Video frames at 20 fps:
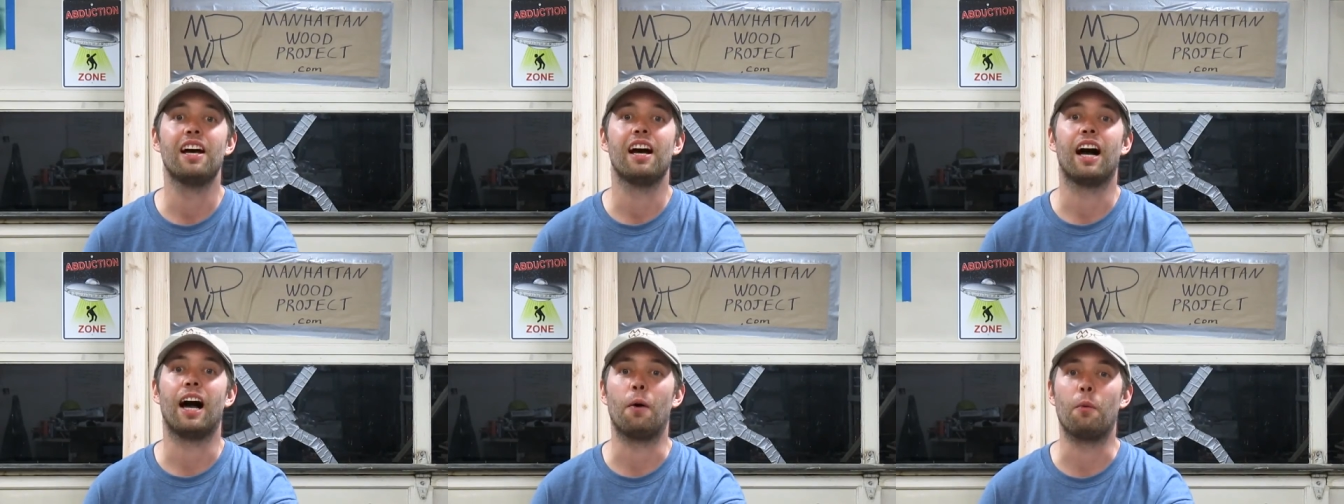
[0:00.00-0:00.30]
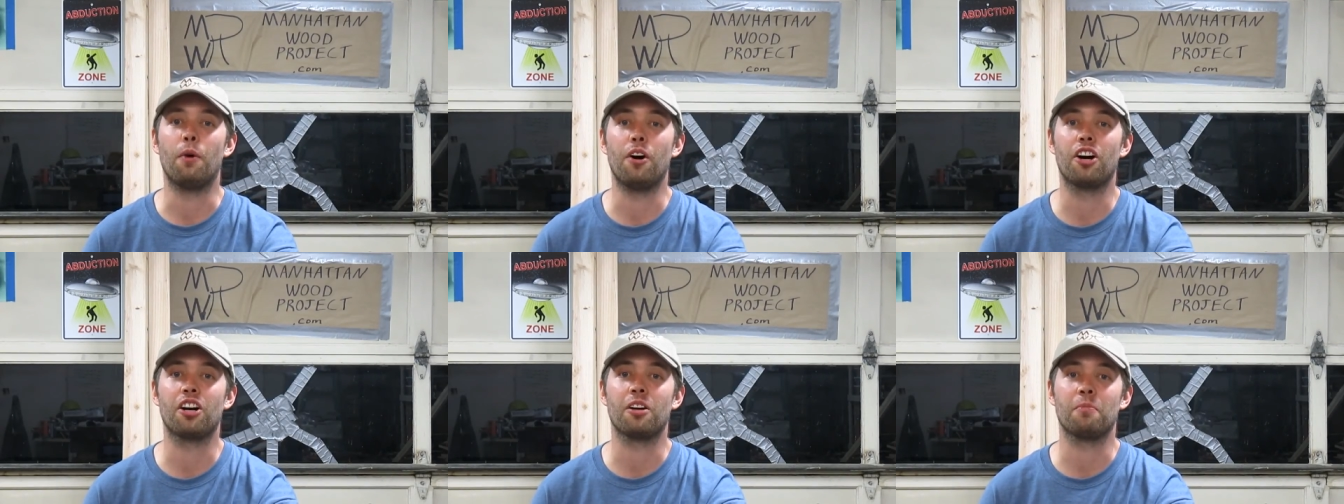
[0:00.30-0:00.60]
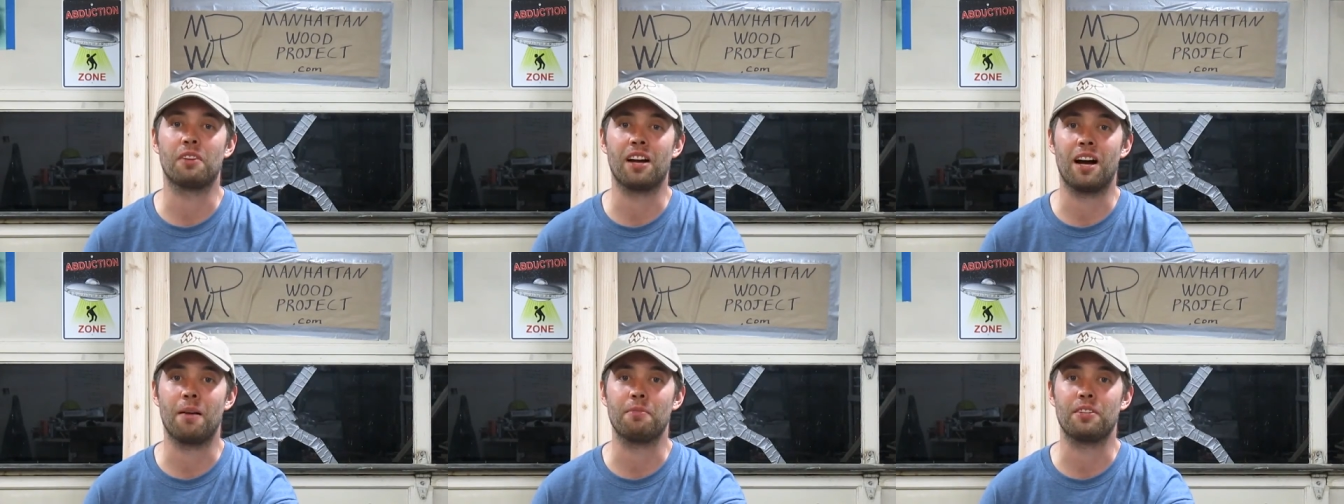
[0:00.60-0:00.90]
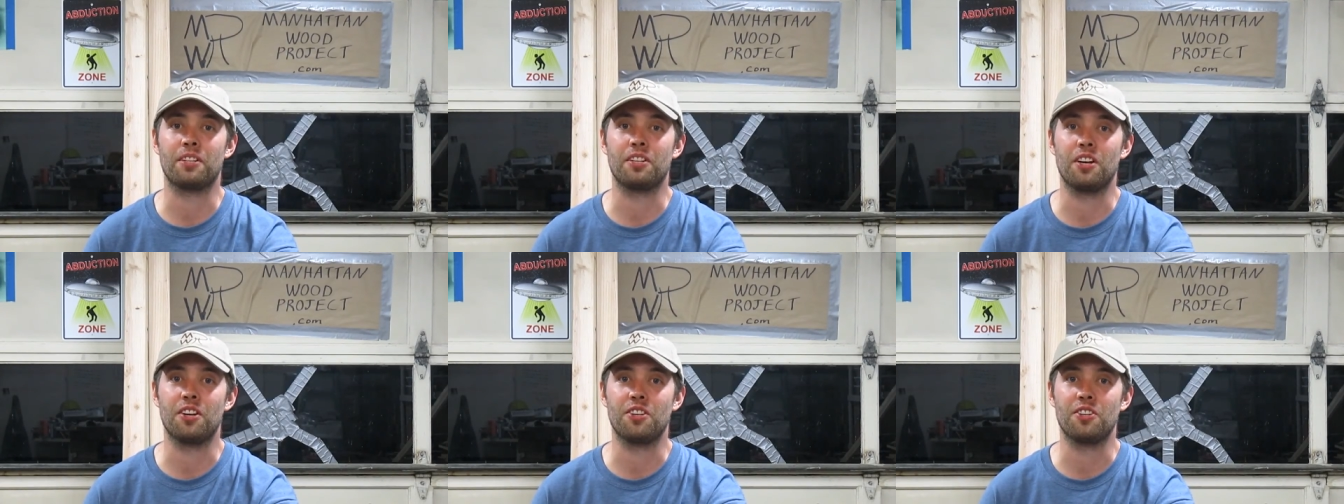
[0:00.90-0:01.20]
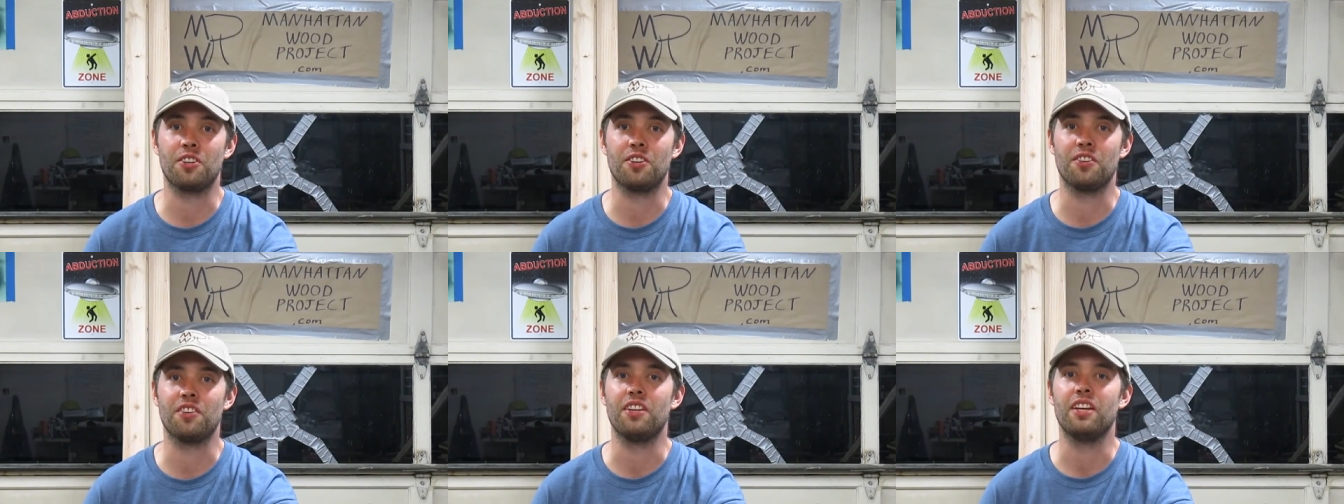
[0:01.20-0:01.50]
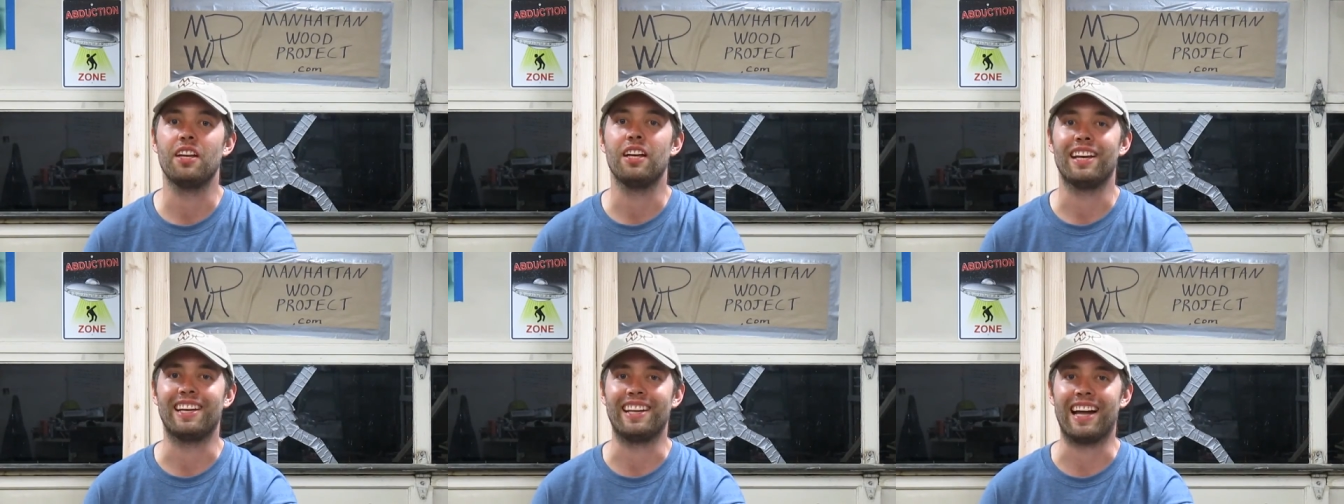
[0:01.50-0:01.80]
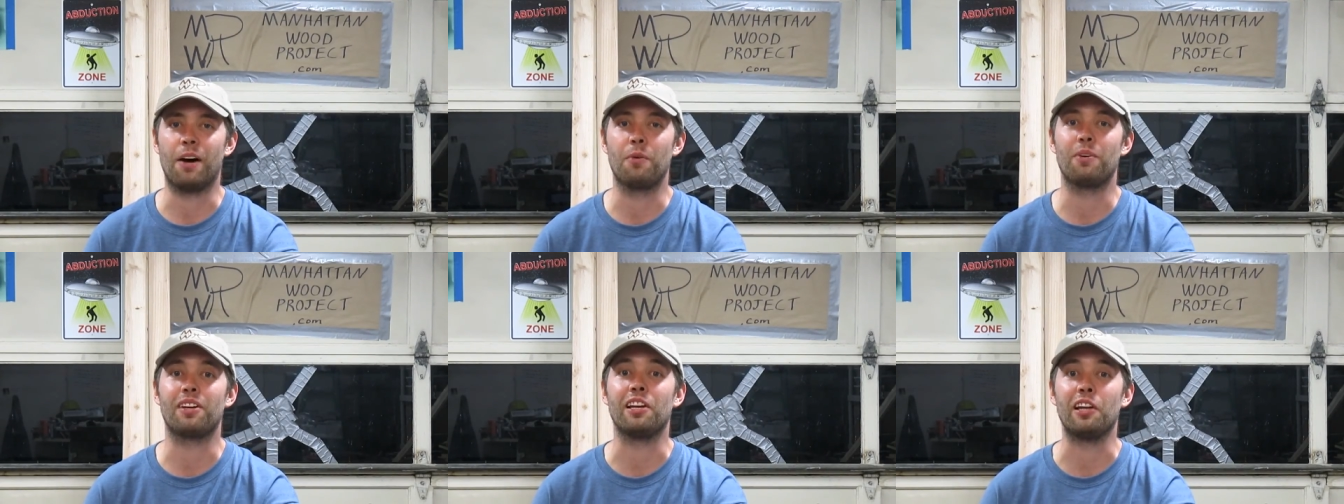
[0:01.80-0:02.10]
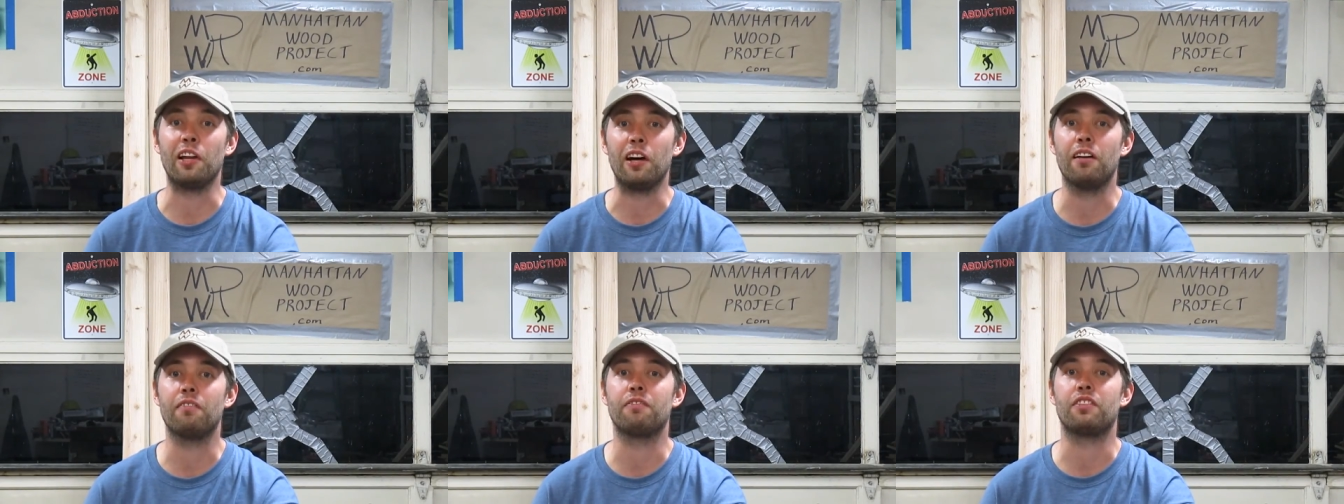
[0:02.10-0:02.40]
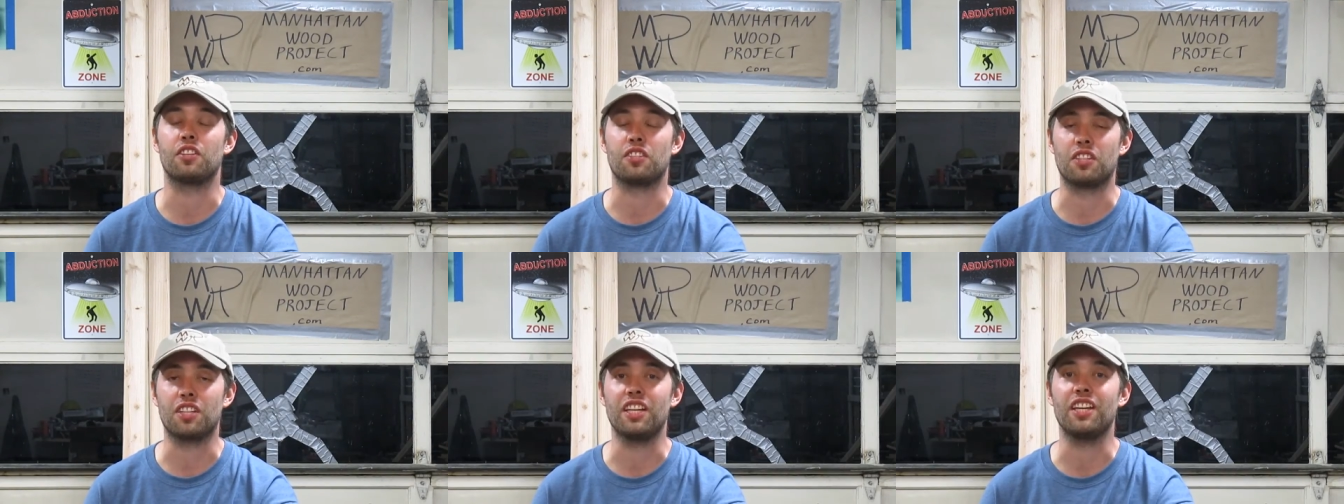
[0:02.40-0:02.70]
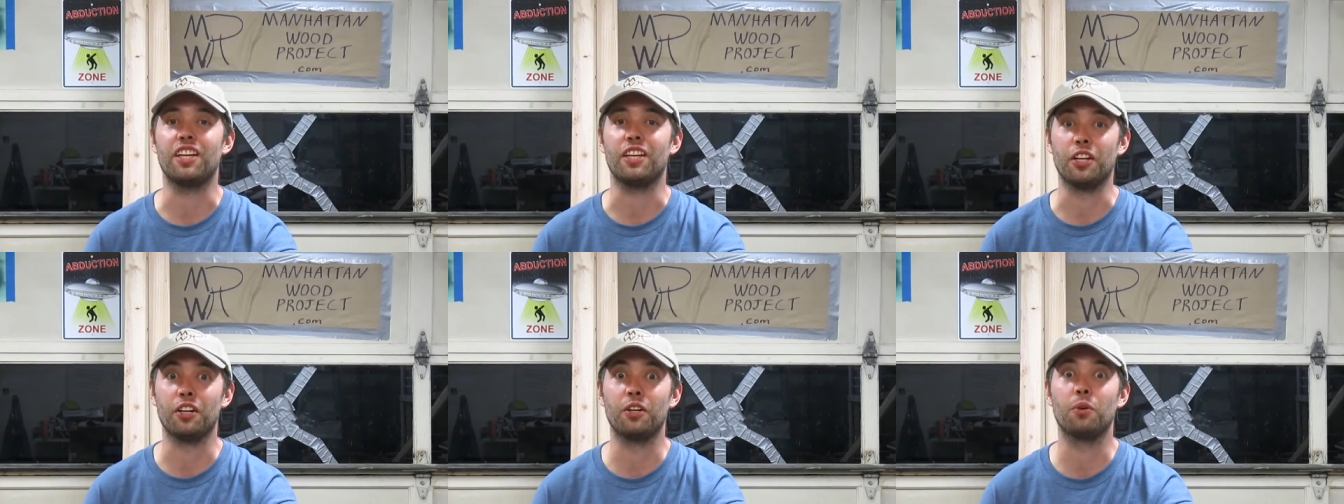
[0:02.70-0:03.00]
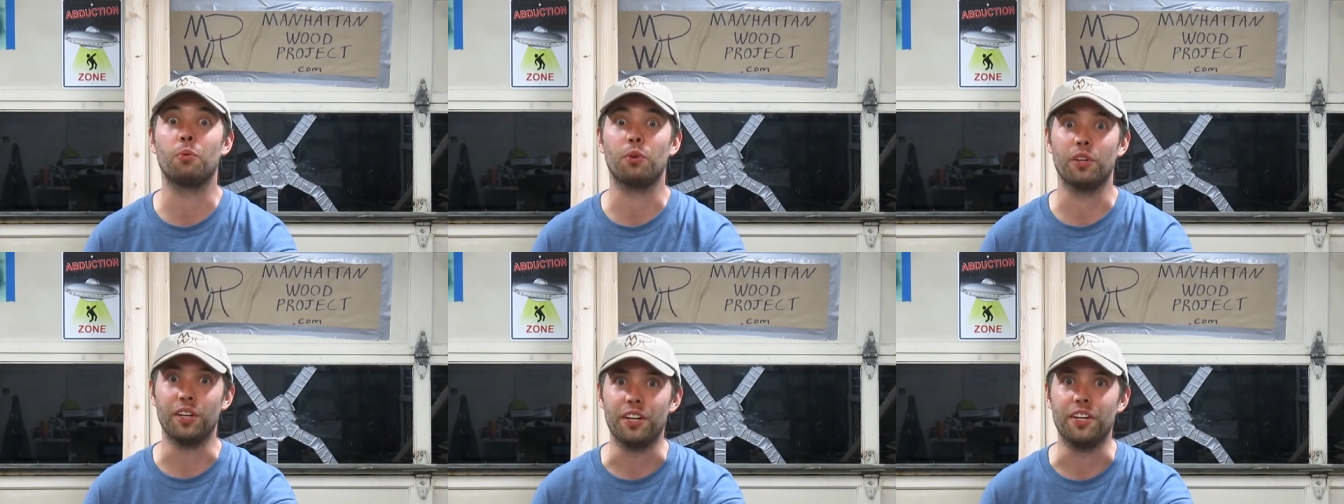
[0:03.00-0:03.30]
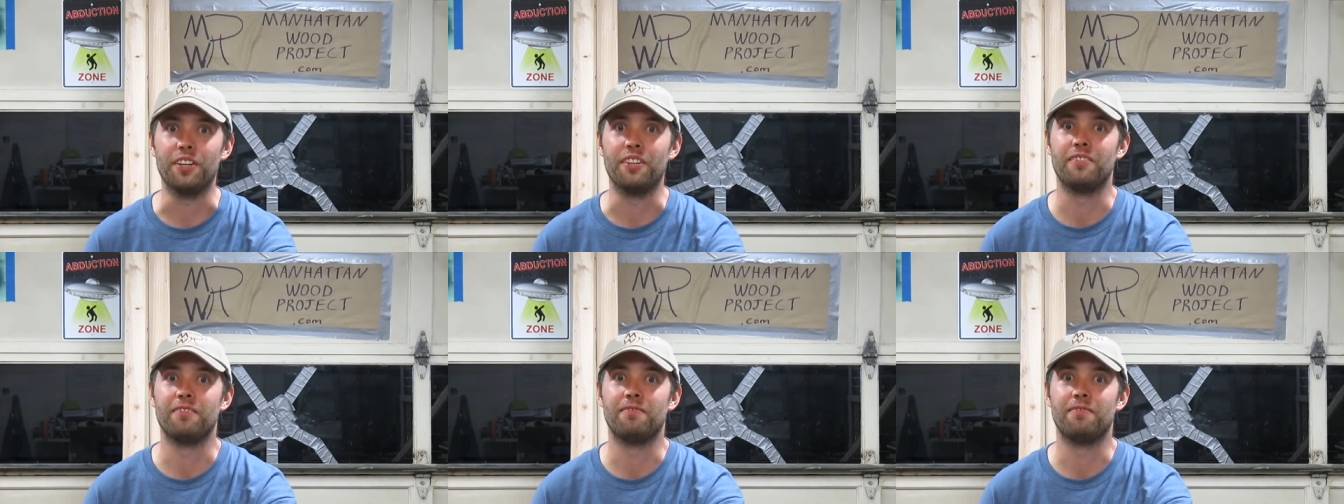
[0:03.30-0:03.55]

I welcome competition, and I would love to see your wood.